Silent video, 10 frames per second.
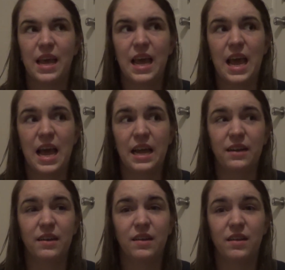
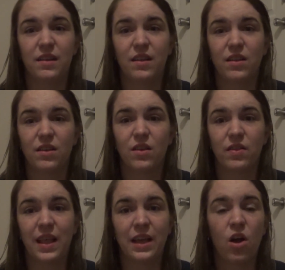and
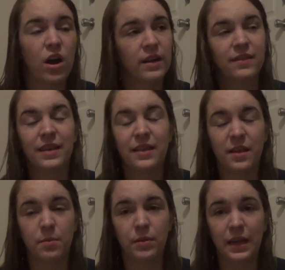like, honestly, the
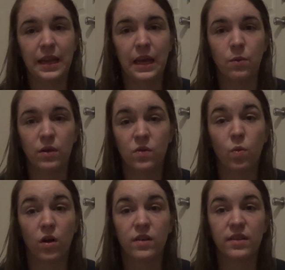bleeding was
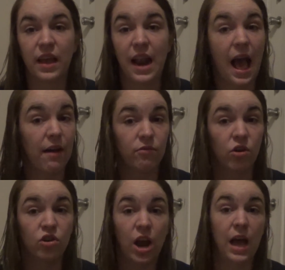worse than after
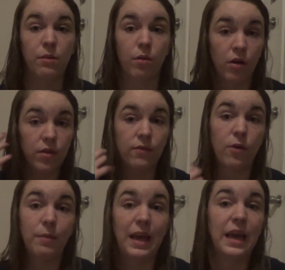childbirth for
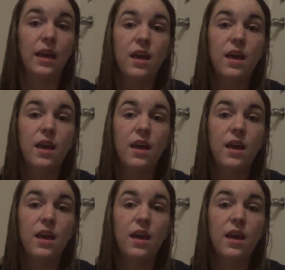me.